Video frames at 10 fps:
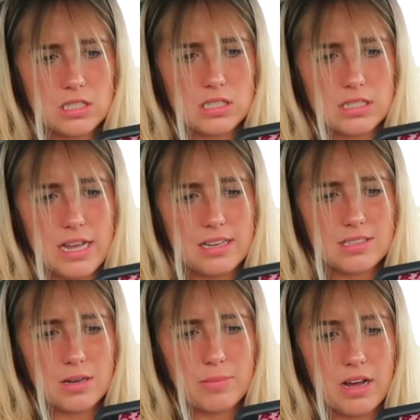
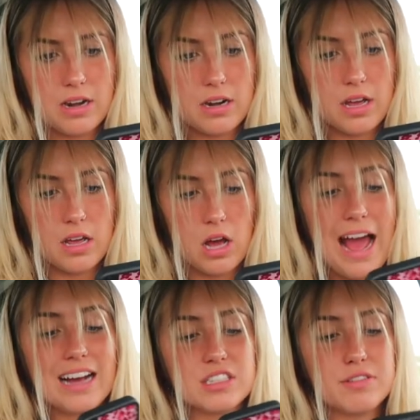Snakes come out at night.
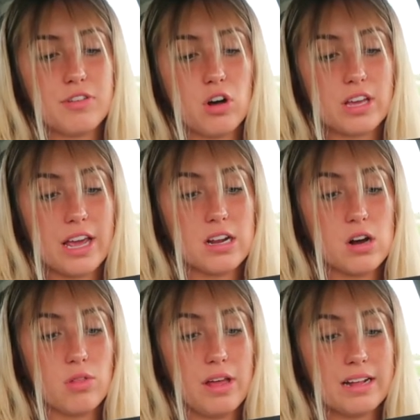Active
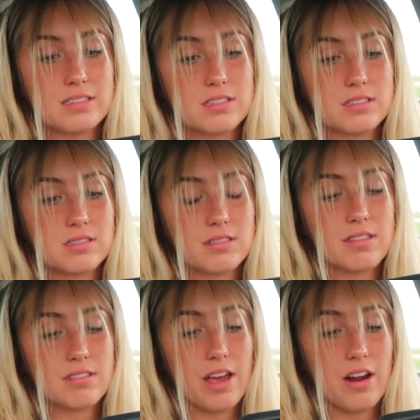volcano. That's
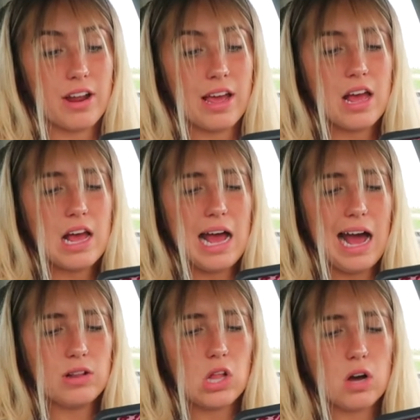scary.
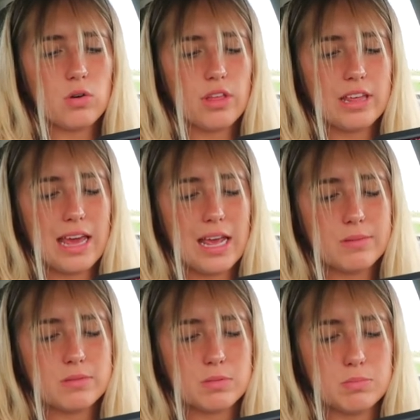How long will the
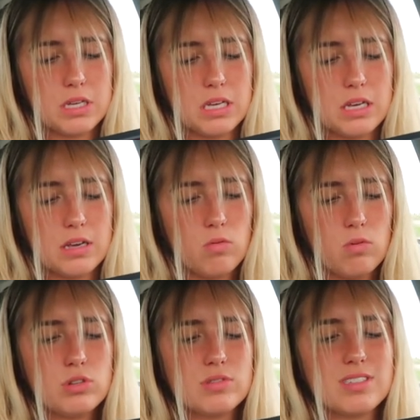games be?
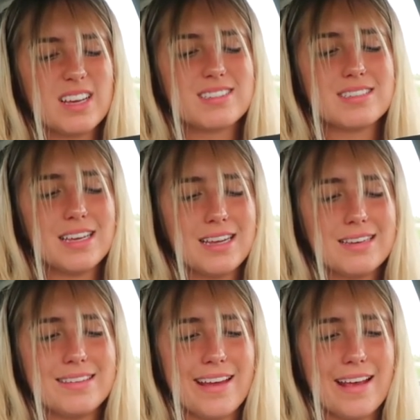We'll do
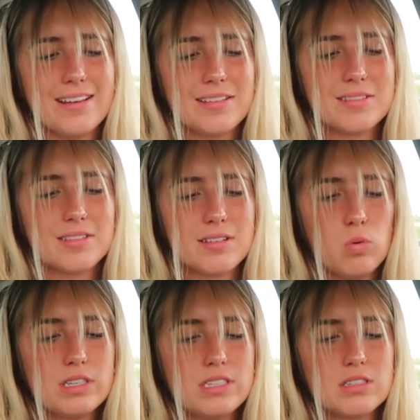16 days.
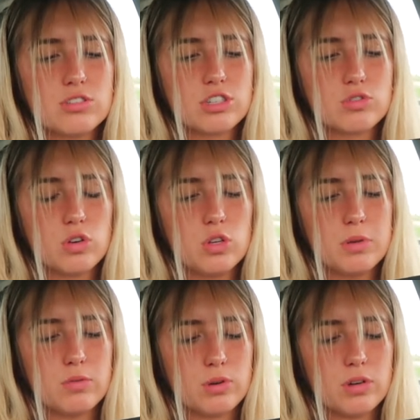What district will you
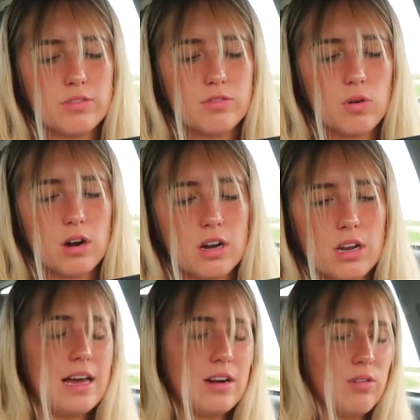be rooting for?
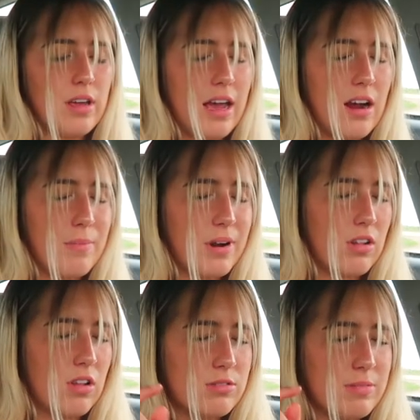I don't care. I'm going
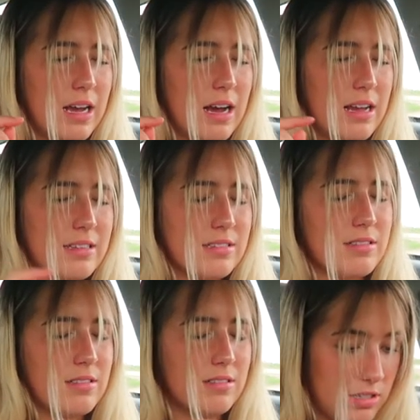to close my eyes
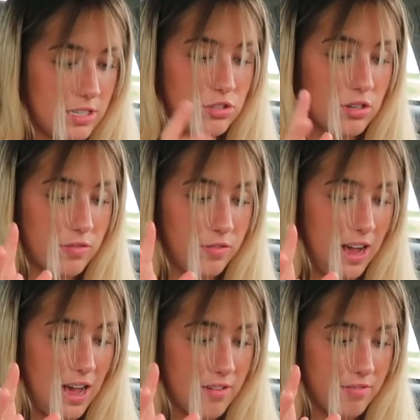and... District
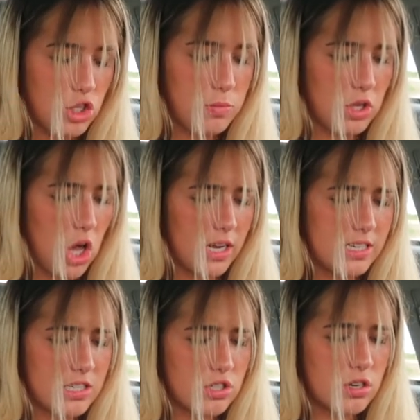5. You belong
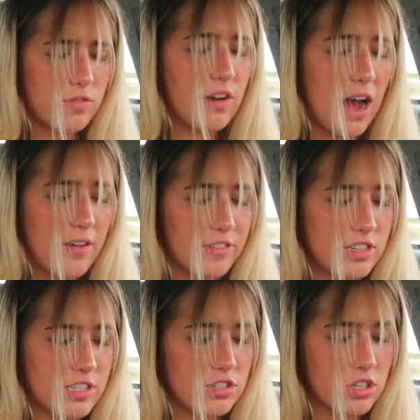in District 5. Your
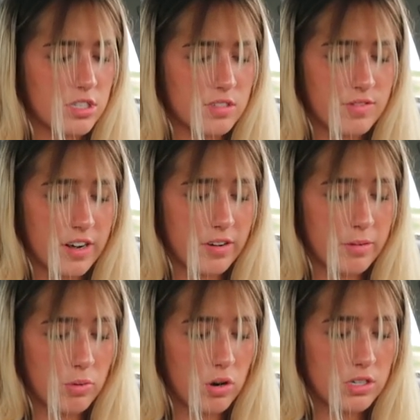district is very
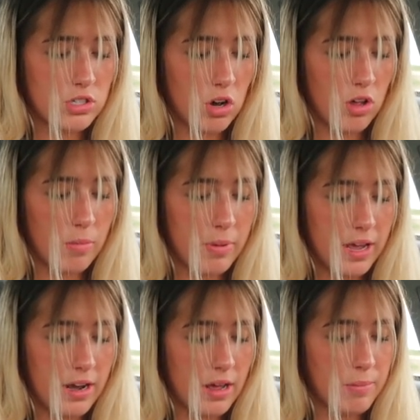important to all the
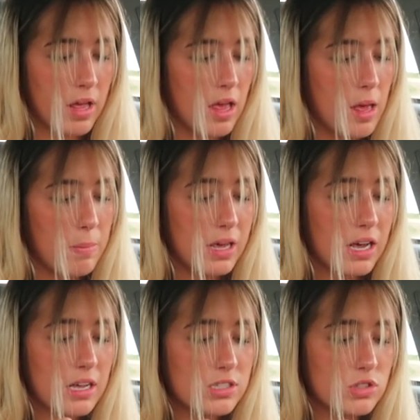Pan Am
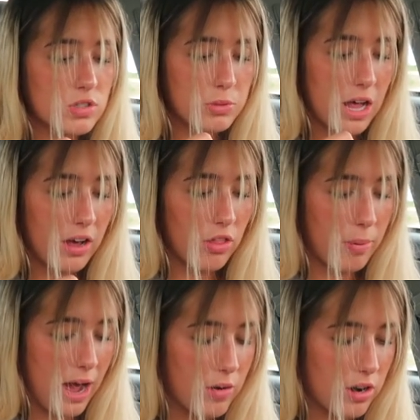because you supply all the
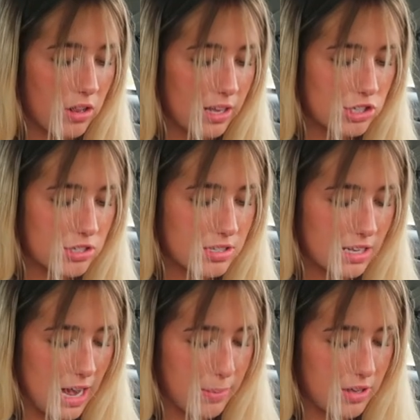power and
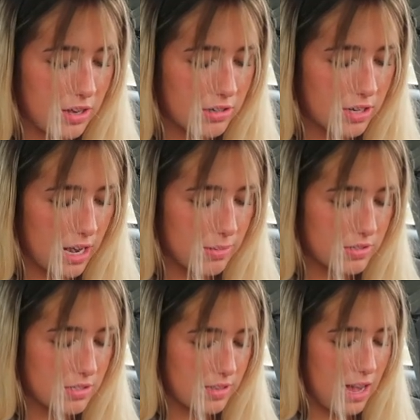electricity. Happy Hunger
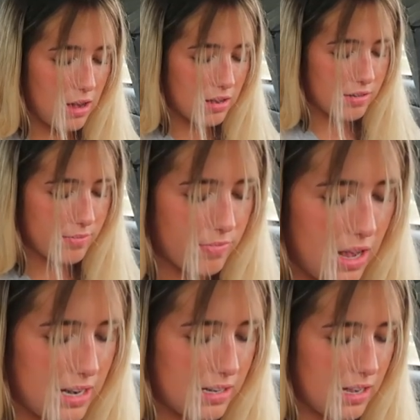Games. That...
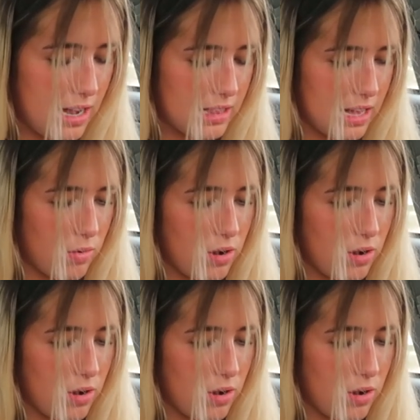I didn't like that